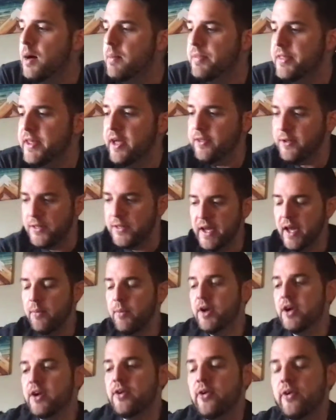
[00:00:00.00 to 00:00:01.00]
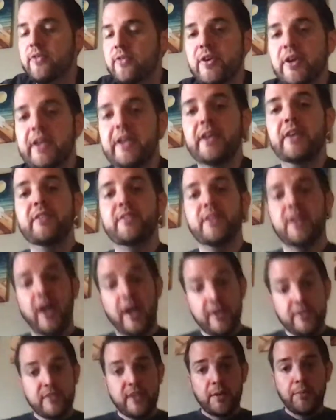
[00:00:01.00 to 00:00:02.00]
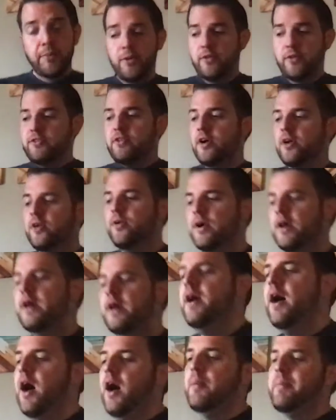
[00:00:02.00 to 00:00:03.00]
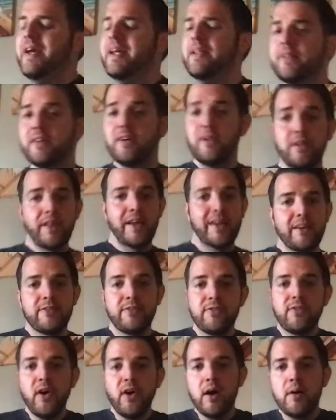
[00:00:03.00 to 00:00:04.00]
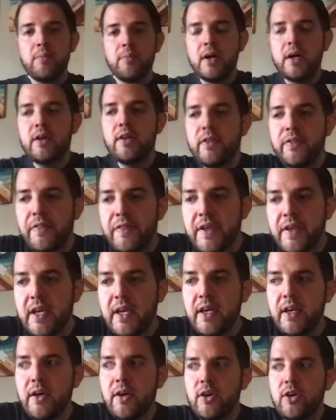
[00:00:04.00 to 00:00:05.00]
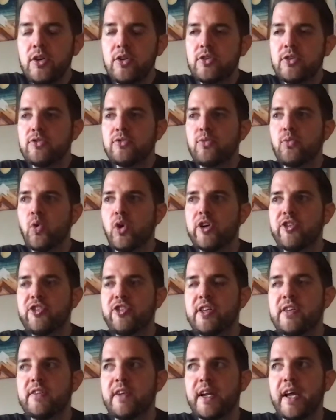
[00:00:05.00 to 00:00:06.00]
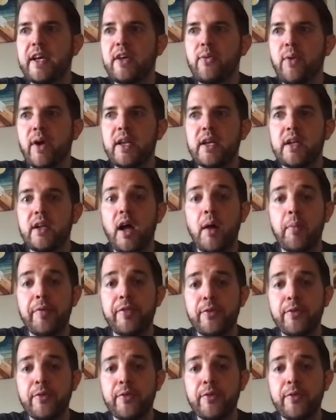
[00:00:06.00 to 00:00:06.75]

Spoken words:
The other thing I wanted to go over is an ICE table. So it looked like from the worksheets that I graded up